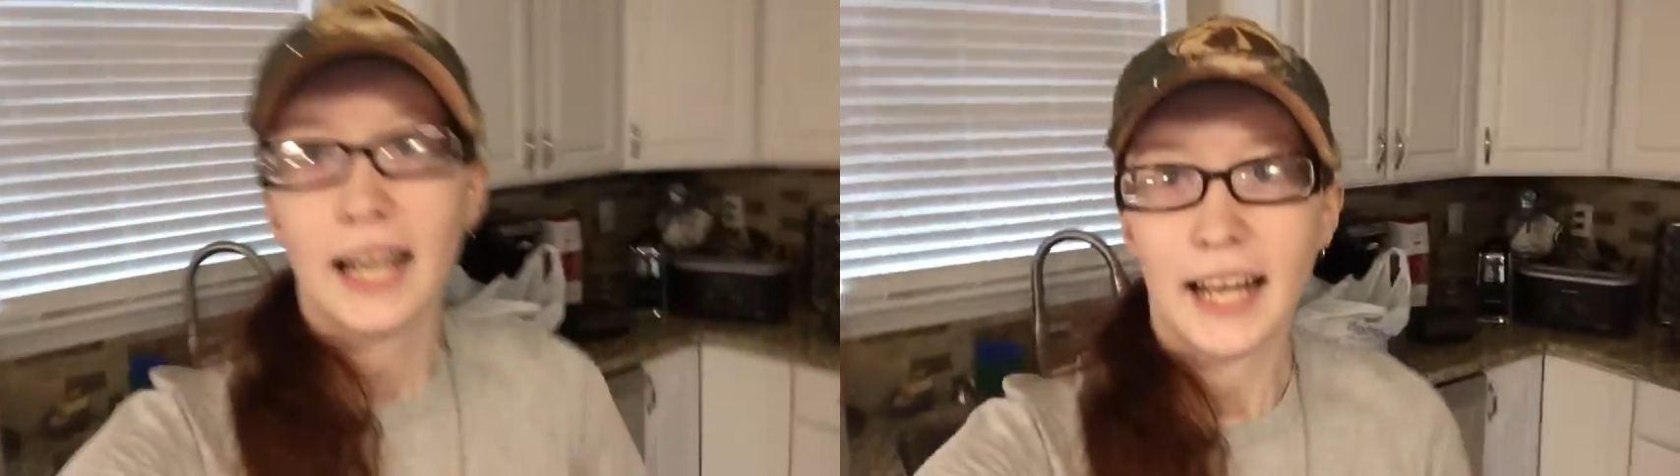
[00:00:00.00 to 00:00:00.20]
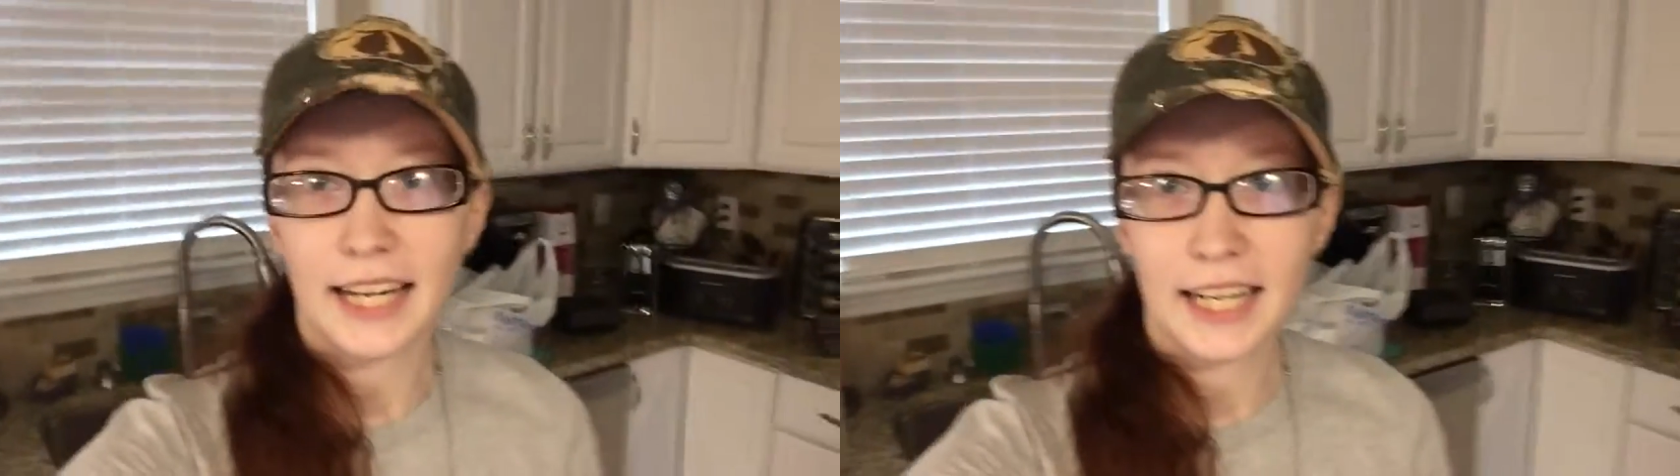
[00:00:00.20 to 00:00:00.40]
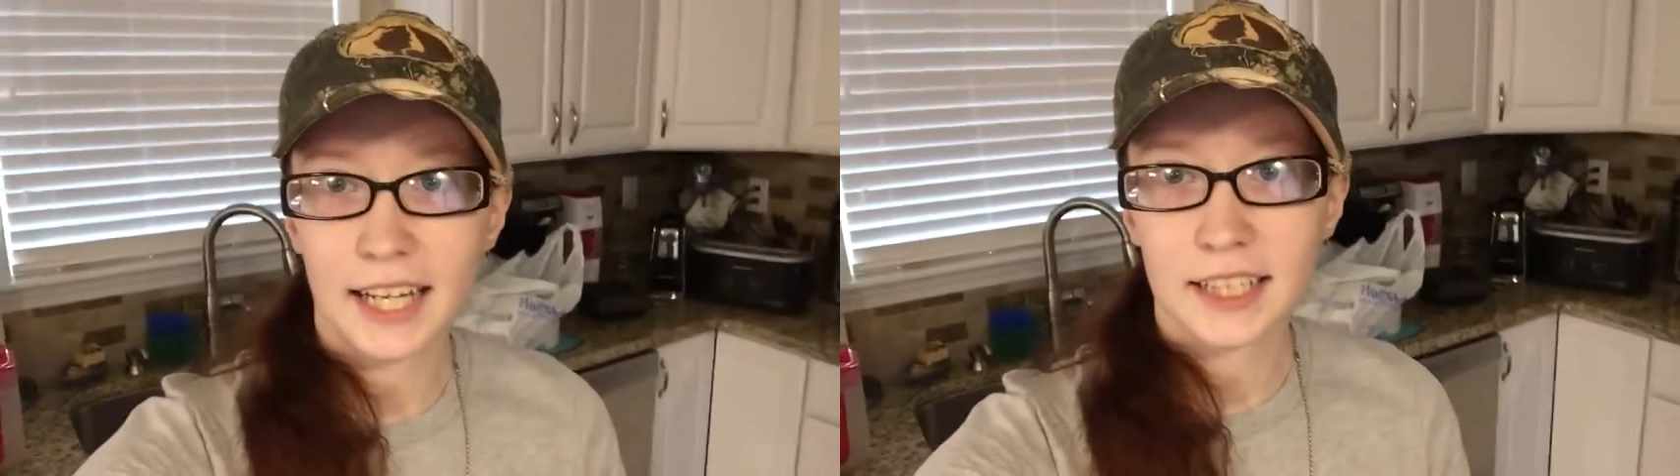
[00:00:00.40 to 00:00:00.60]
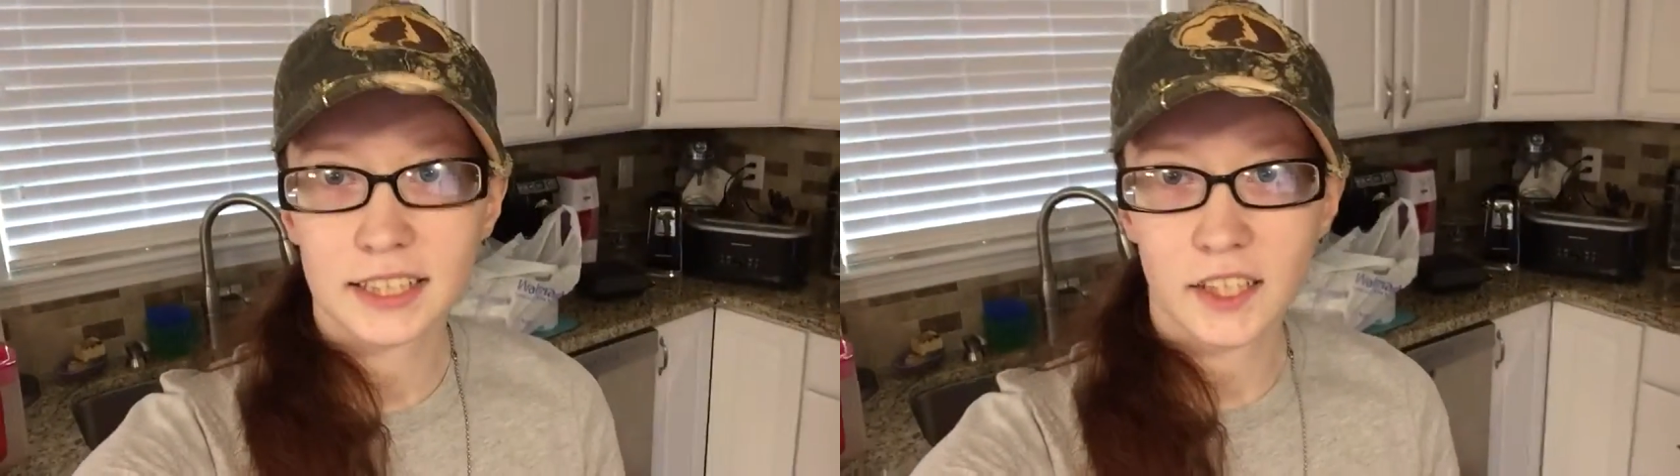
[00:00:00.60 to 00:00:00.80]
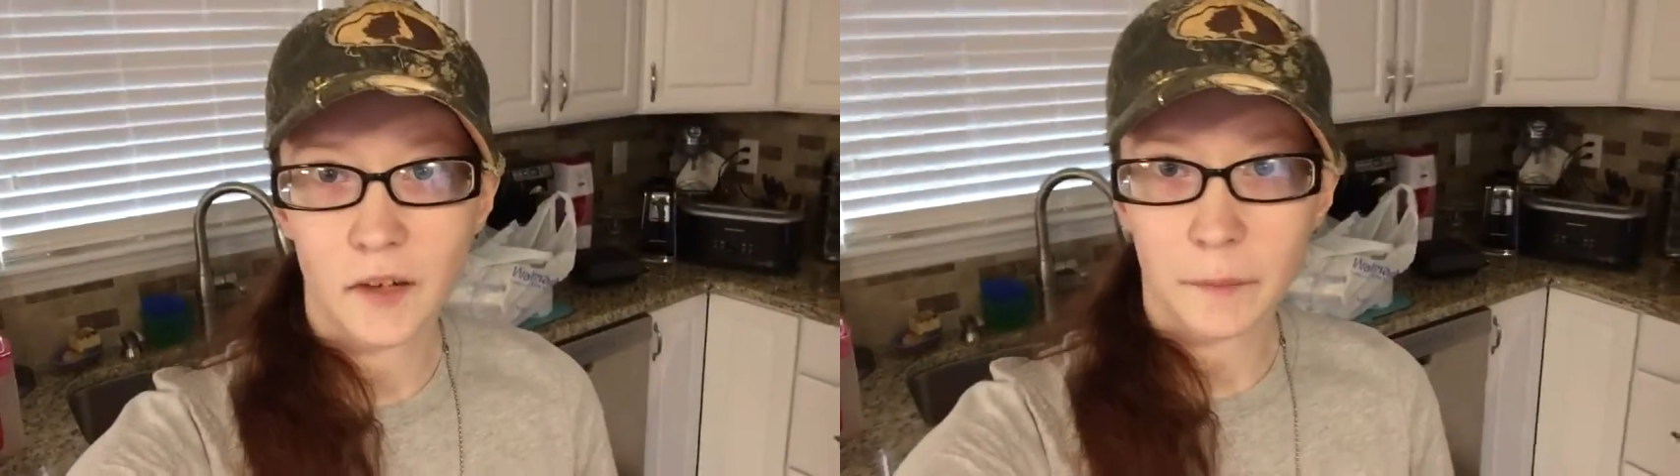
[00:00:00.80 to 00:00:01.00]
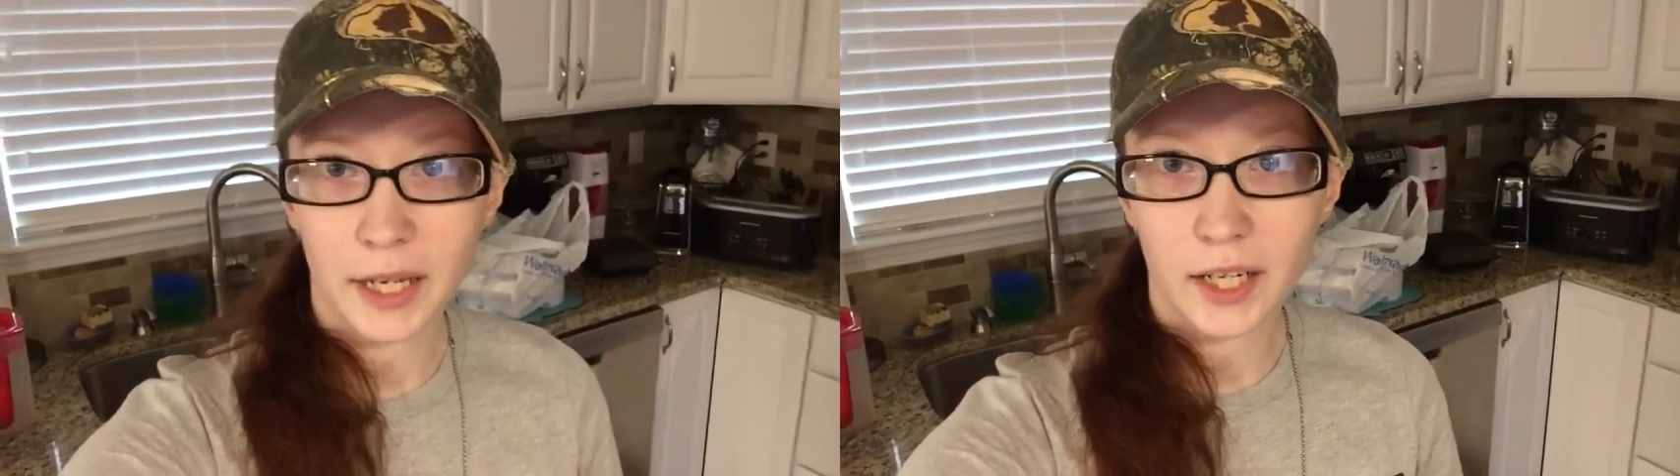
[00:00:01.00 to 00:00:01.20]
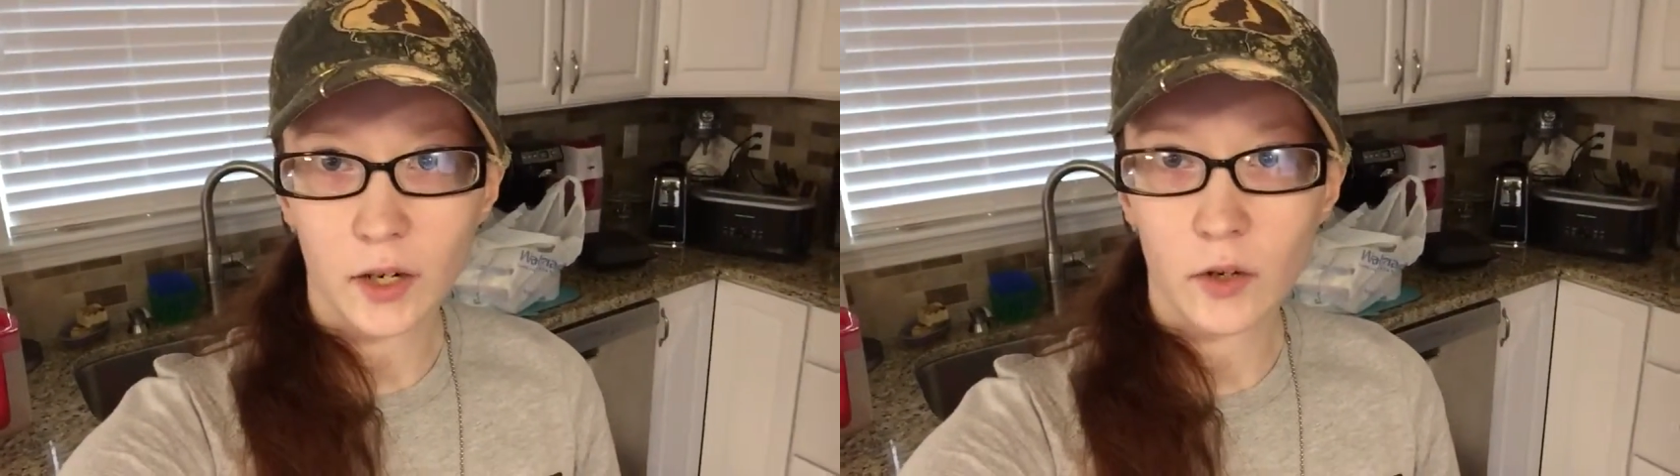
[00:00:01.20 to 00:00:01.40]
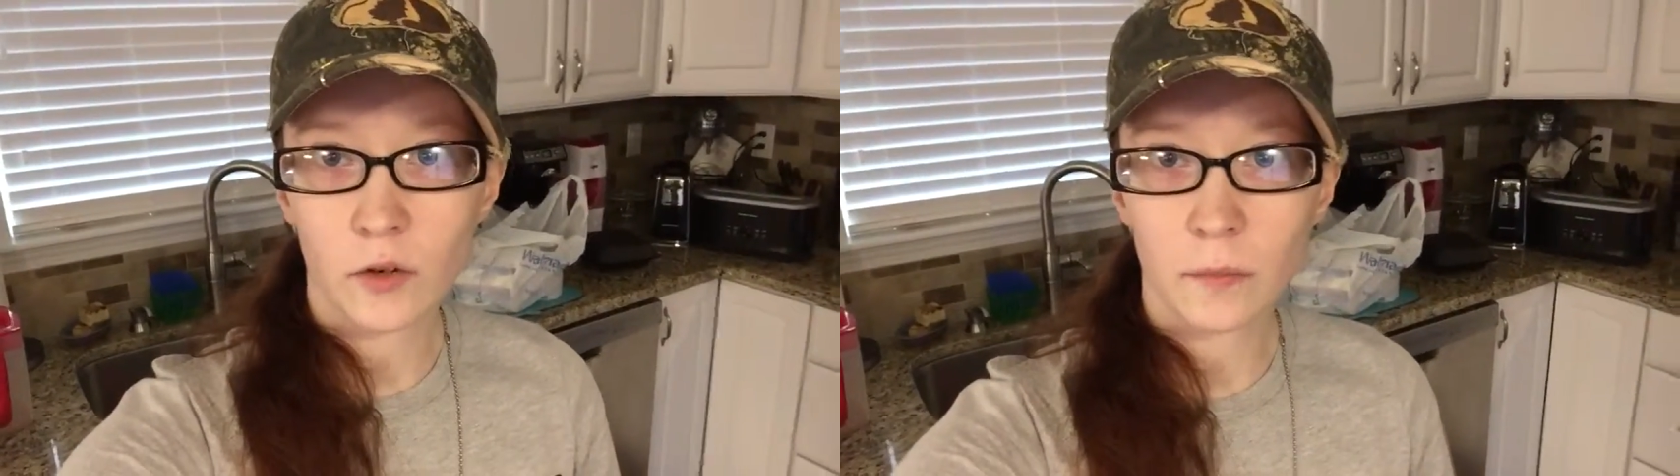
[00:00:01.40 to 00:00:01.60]
Hey guys, so I'm back
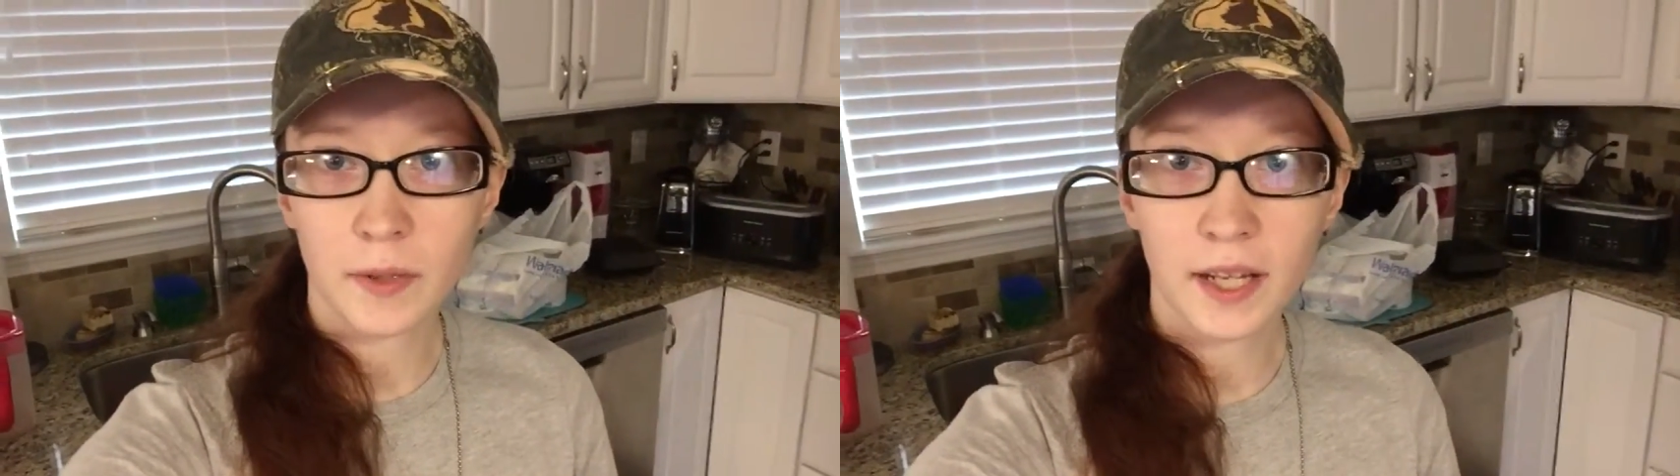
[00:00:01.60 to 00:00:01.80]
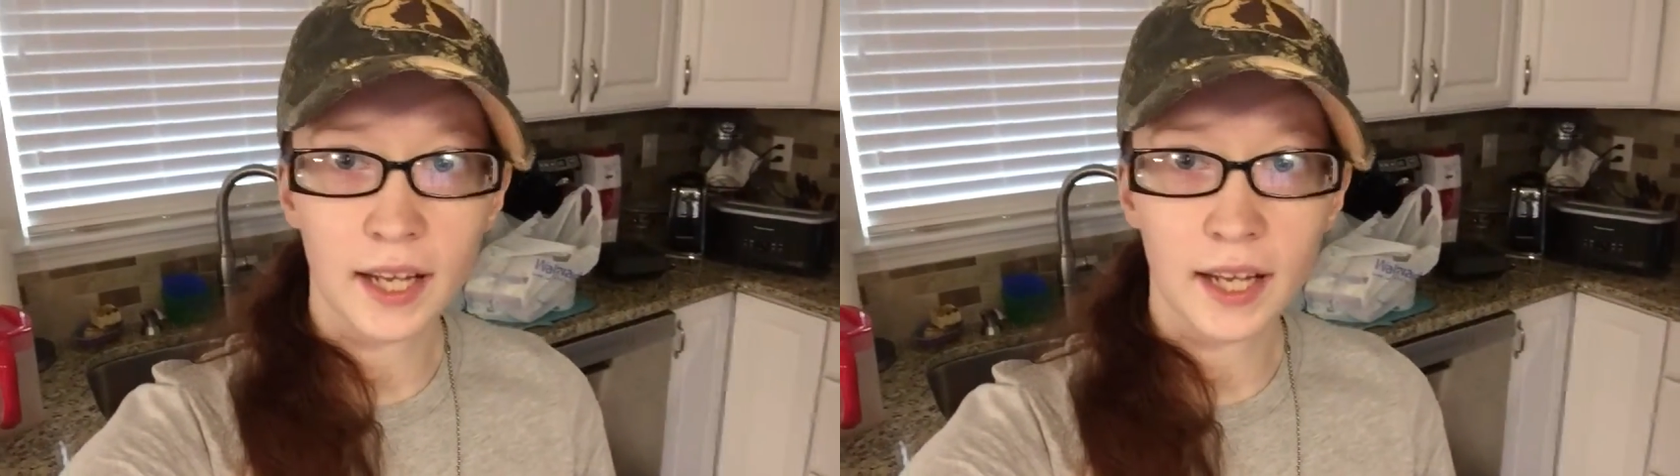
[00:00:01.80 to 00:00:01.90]
home